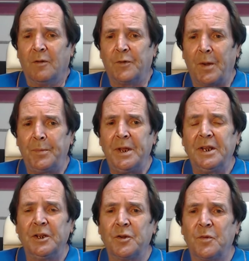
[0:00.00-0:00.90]
for a
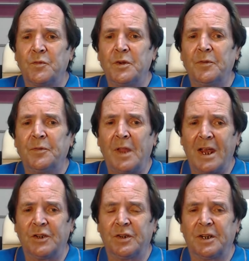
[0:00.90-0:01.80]
period of
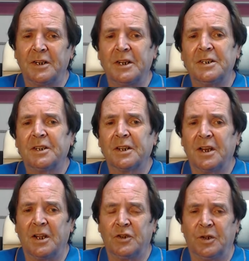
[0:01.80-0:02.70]
reflection and
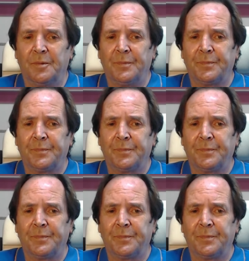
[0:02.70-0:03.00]
integration.